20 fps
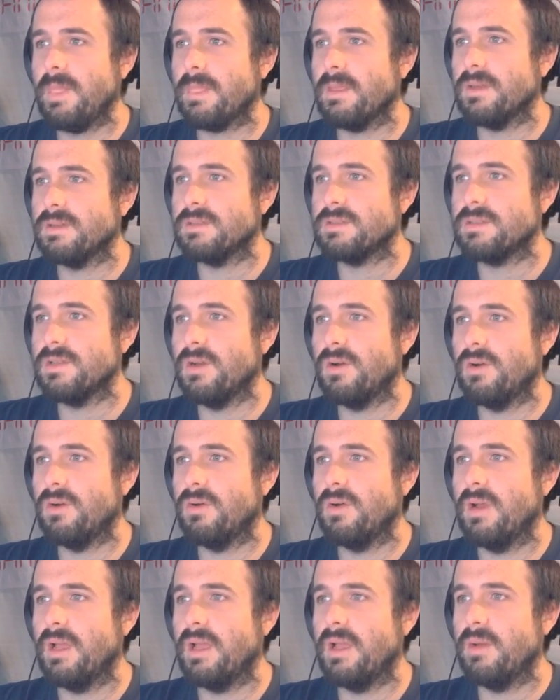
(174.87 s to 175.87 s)
So
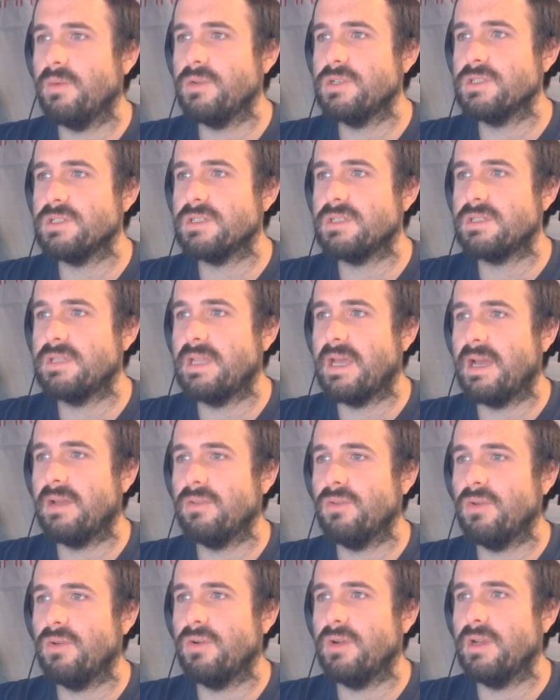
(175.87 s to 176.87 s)
we just
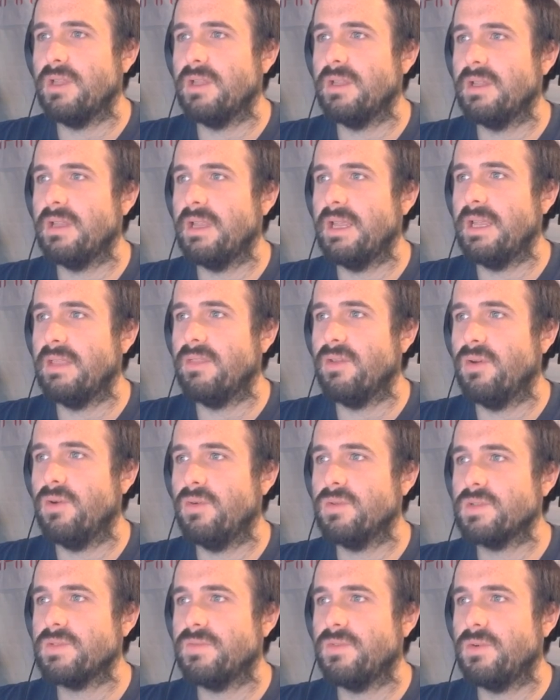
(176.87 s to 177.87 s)
downloaded it. The
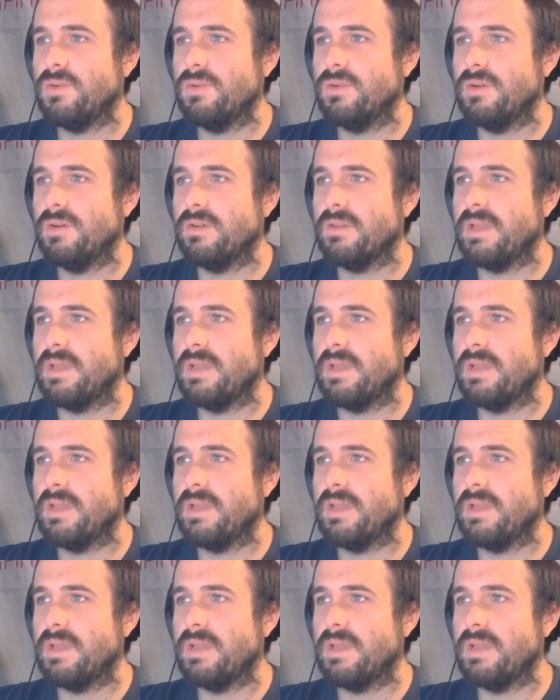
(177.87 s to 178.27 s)
host folder,